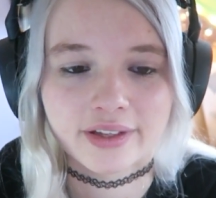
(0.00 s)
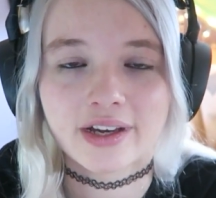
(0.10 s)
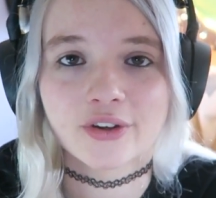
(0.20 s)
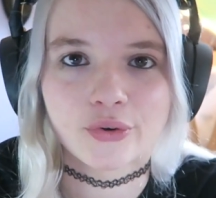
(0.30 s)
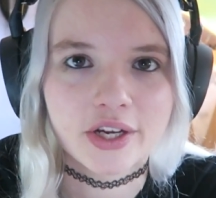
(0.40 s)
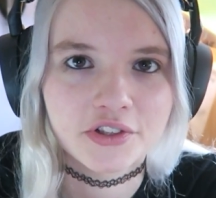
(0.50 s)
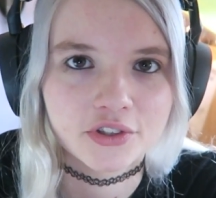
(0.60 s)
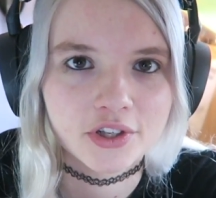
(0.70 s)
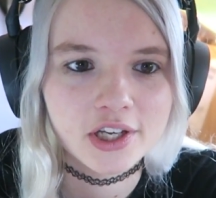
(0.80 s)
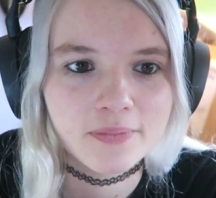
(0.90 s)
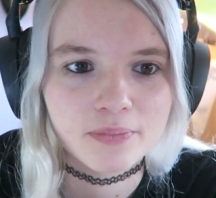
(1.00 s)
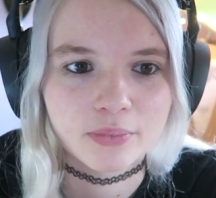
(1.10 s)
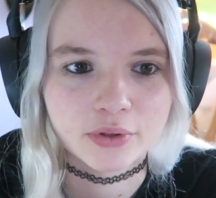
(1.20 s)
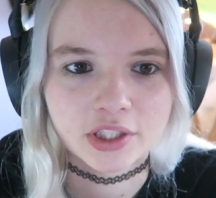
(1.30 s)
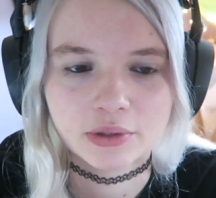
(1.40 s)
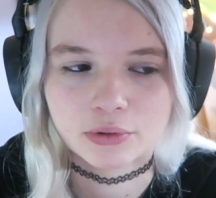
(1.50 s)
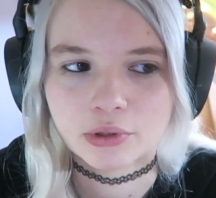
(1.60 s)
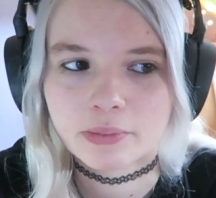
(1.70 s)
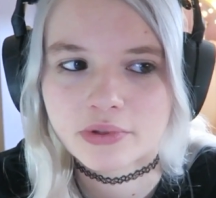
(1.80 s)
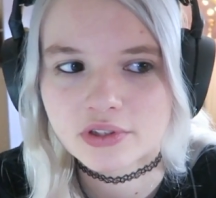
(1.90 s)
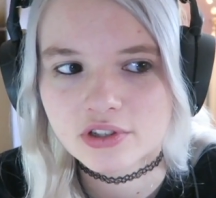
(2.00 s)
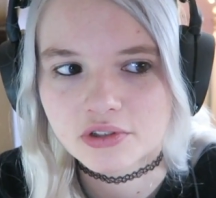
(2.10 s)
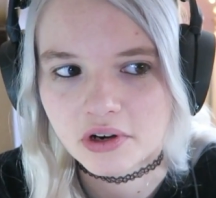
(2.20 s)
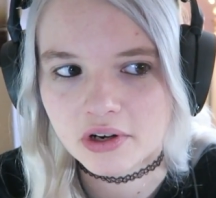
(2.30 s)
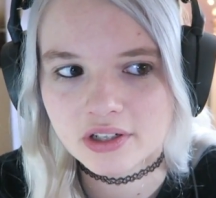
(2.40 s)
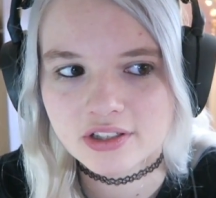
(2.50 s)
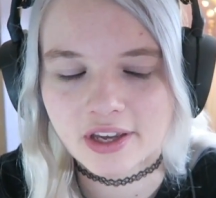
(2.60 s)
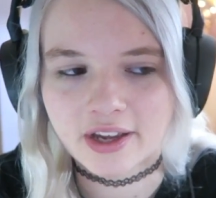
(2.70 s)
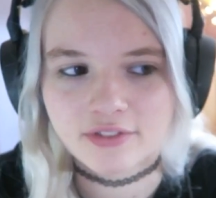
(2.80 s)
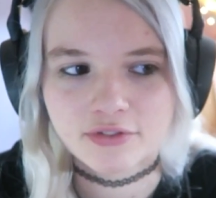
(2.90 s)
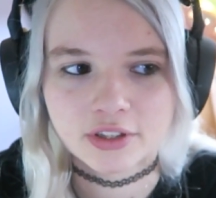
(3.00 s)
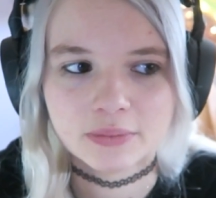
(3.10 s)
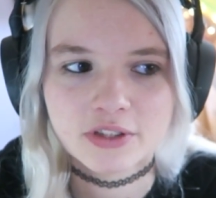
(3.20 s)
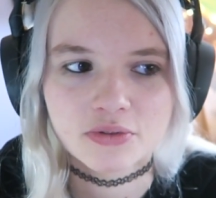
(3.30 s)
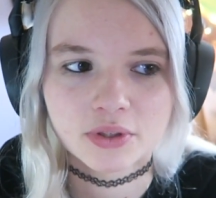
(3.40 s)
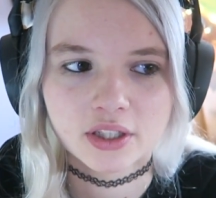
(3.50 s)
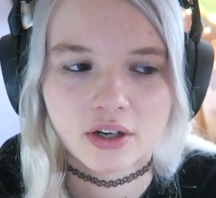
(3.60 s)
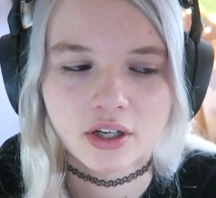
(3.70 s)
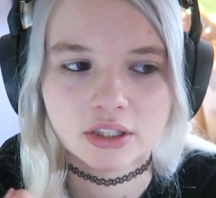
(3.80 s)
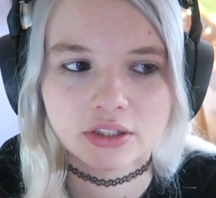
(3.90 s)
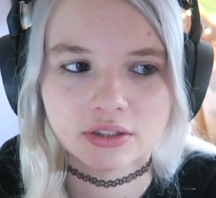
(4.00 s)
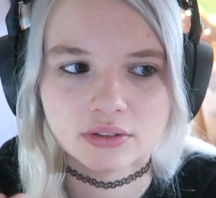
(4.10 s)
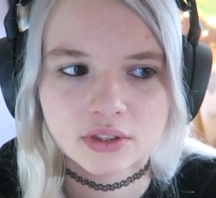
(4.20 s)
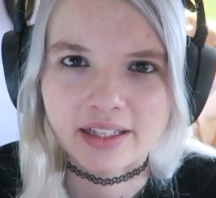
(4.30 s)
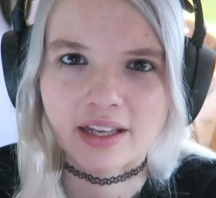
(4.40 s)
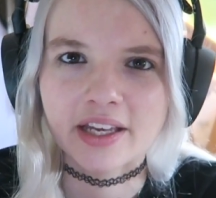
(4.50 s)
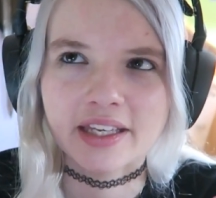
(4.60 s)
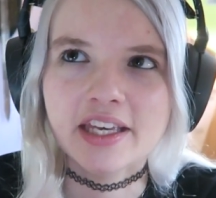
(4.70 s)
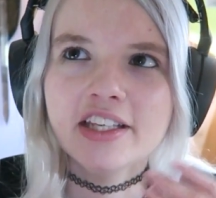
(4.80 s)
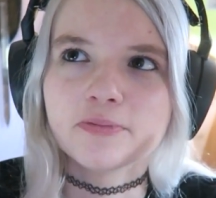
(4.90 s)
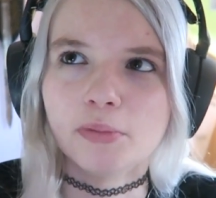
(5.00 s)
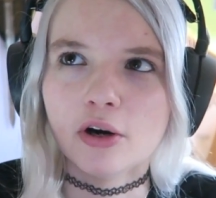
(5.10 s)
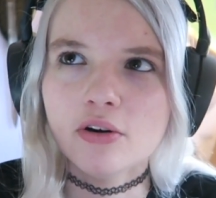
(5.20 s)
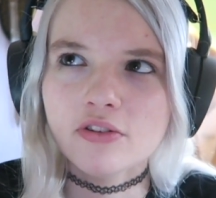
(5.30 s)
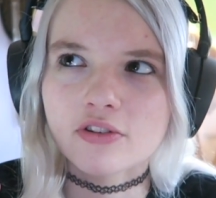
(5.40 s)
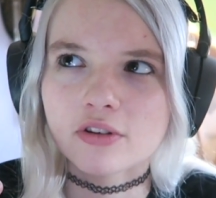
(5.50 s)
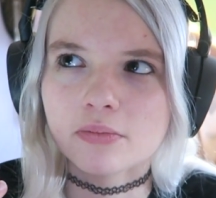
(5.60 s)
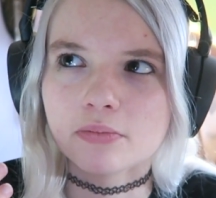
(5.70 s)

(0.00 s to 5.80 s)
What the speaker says: a Greyjoy, but he grew up with the Starks, and for him it's really hard to, like, he's both,